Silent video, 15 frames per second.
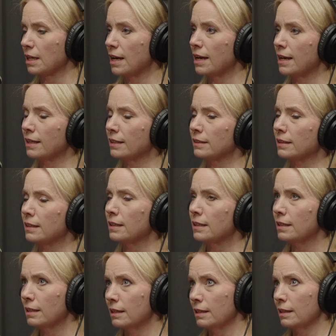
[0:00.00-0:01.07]
And
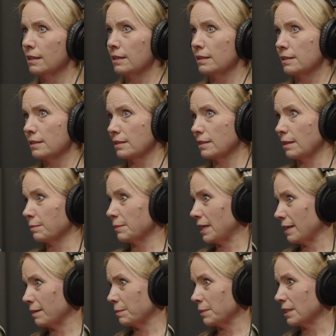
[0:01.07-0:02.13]

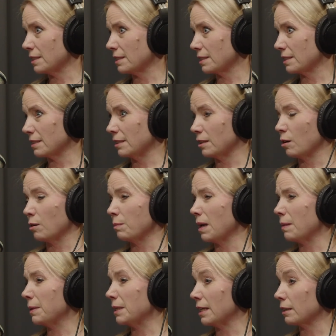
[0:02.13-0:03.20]
sometimes it's,
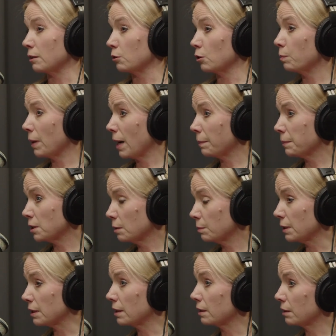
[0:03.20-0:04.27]
maybe not a group option,
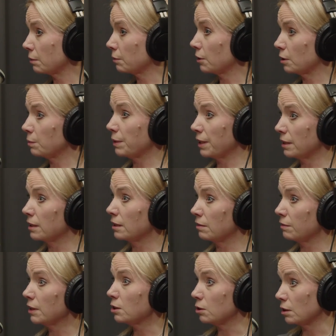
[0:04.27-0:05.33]
but then there could be an
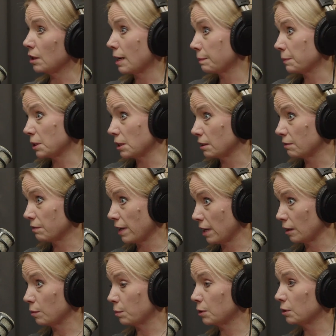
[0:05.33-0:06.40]
individual option
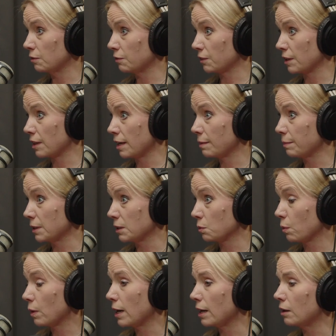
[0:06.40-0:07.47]
available for them
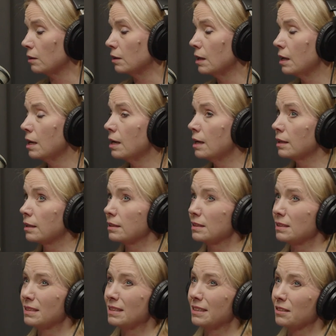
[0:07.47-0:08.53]
as well.
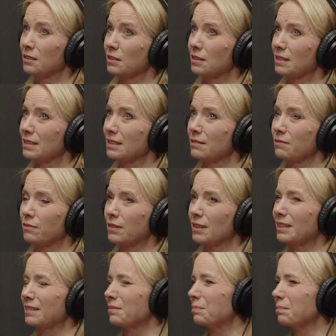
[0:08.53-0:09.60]
Because there's
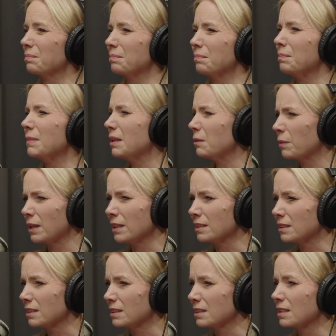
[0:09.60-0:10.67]
different
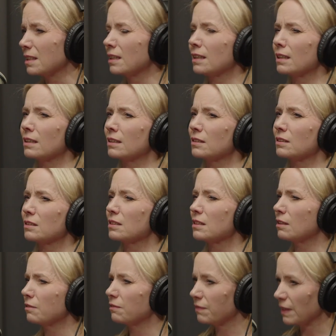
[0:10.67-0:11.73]
MIWAs, there's
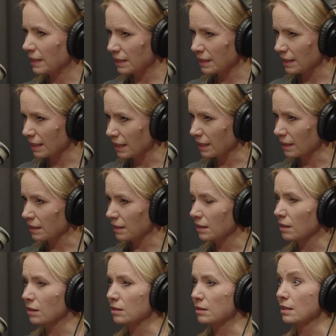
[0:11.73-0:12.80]
self-funding,
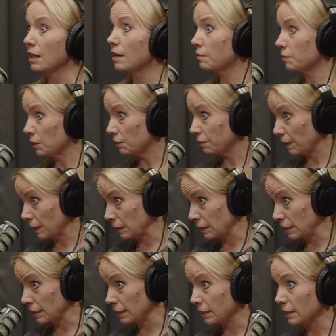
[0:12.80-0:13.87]
there's level
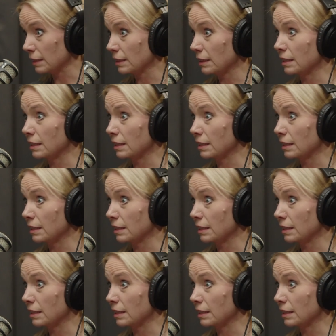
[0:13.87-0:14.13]
funded.